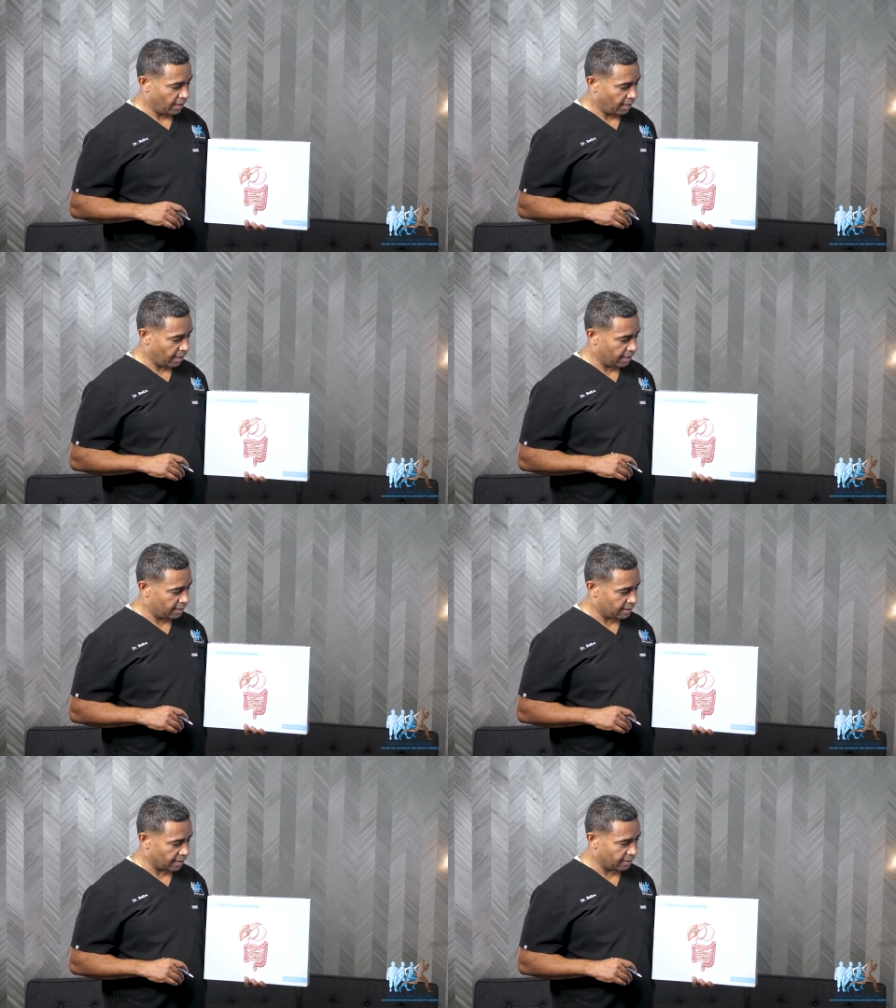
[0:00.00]

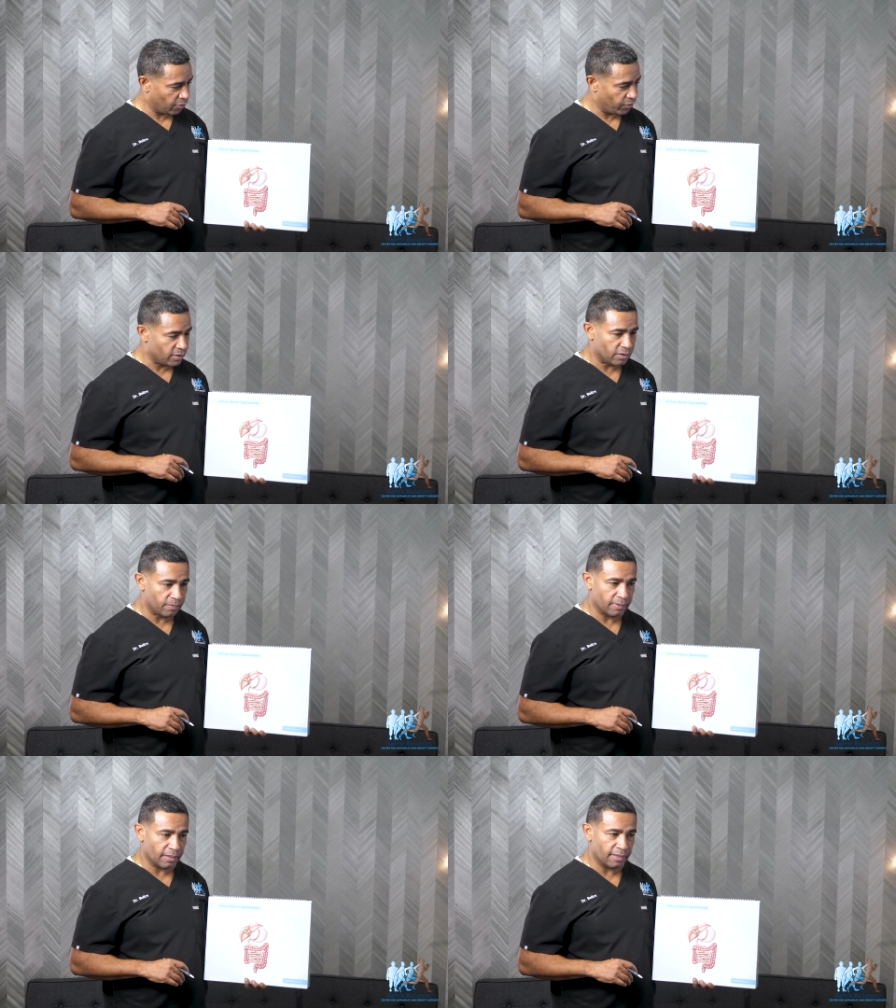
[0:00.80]
And uh, the
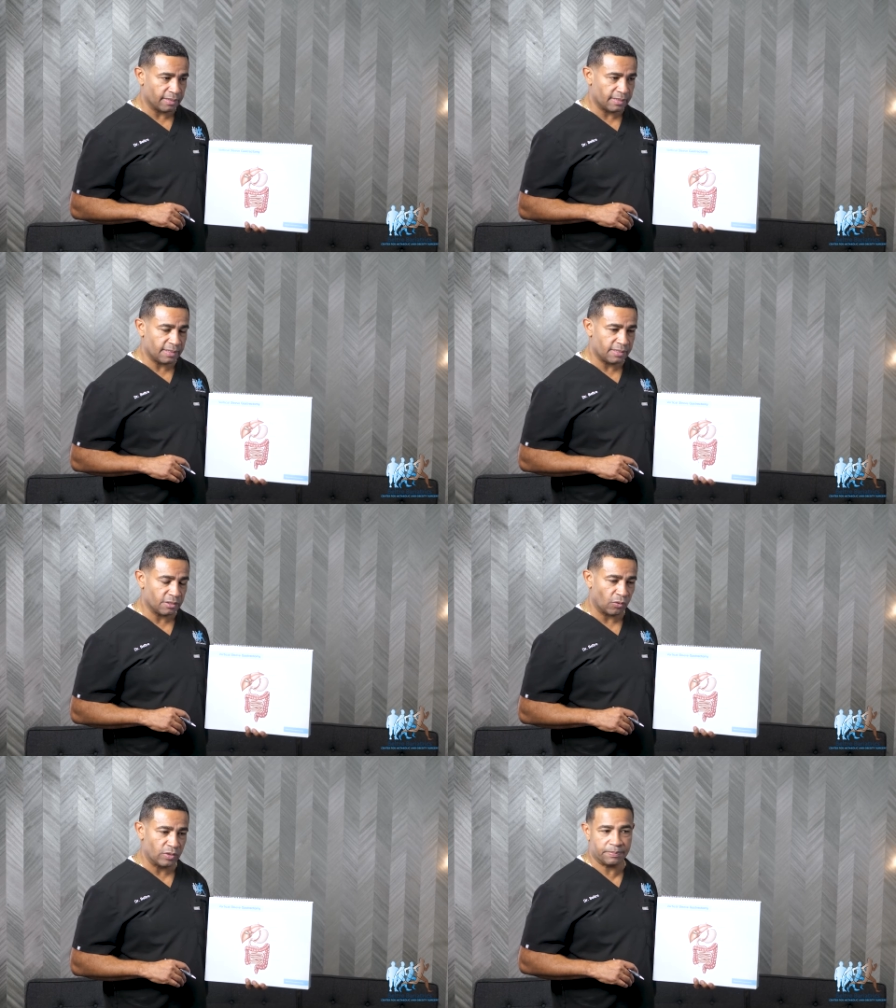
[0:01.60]
reason this is
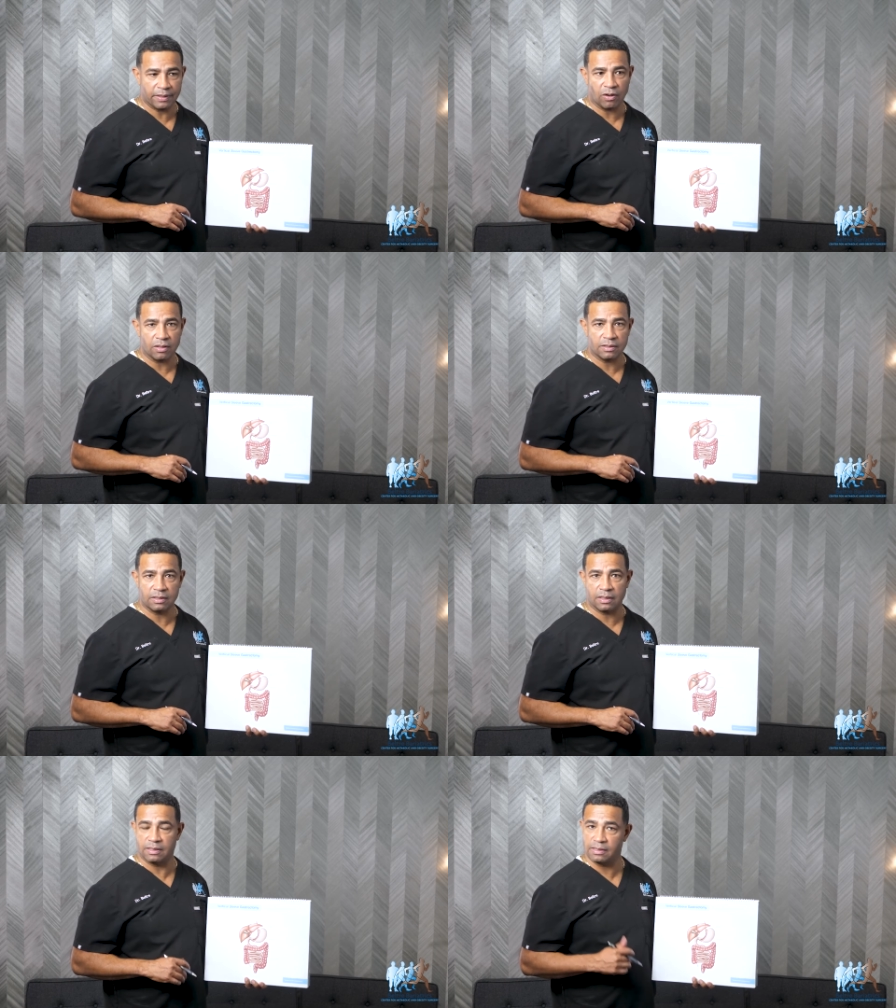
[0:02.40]
so is because
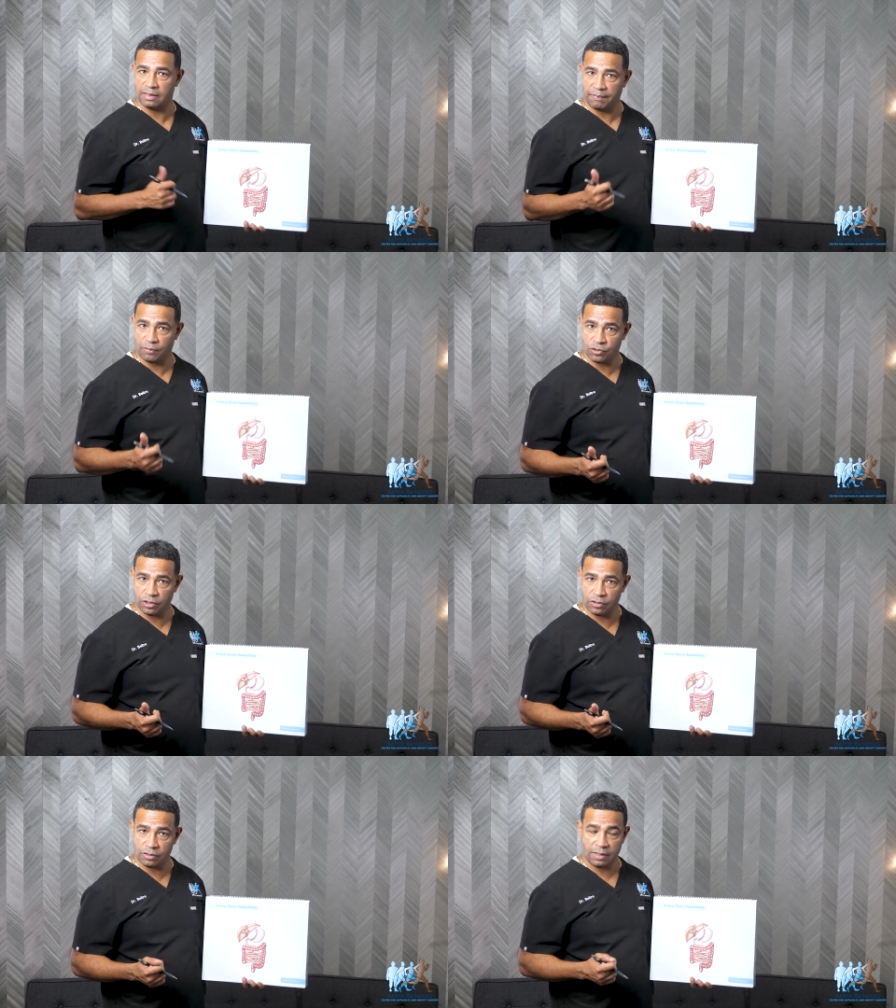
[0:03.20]
it's, it's a safe
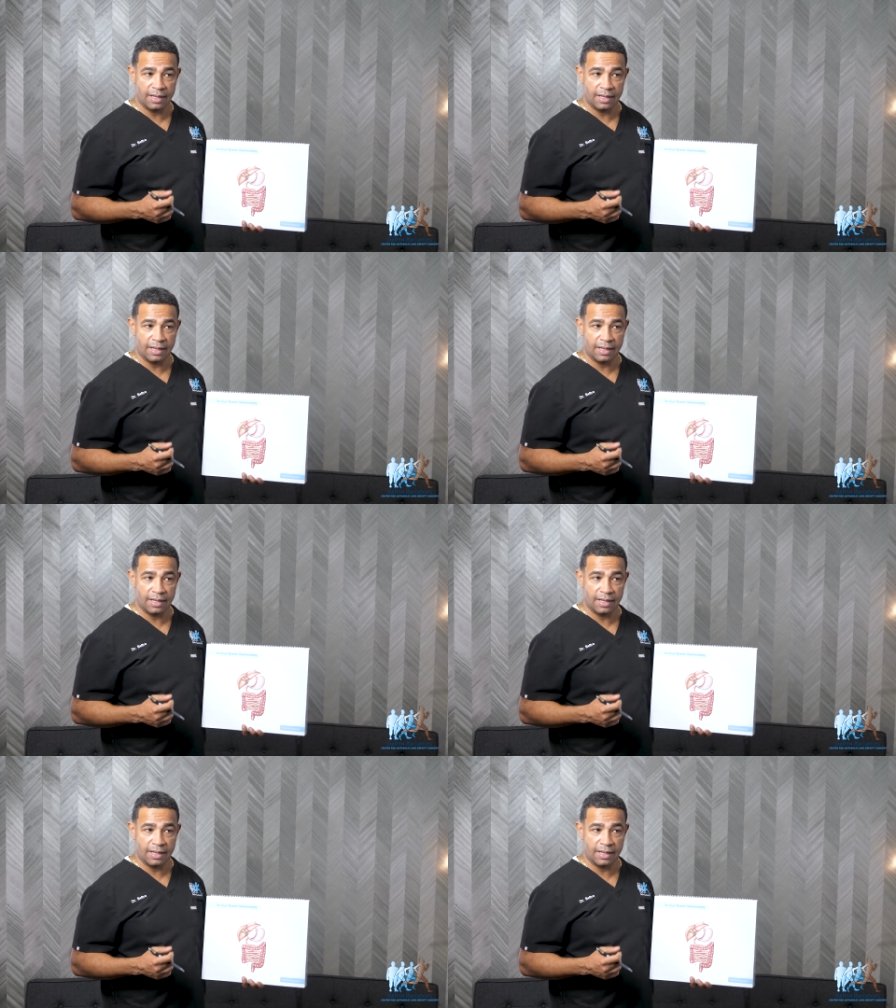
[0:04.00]
procedure.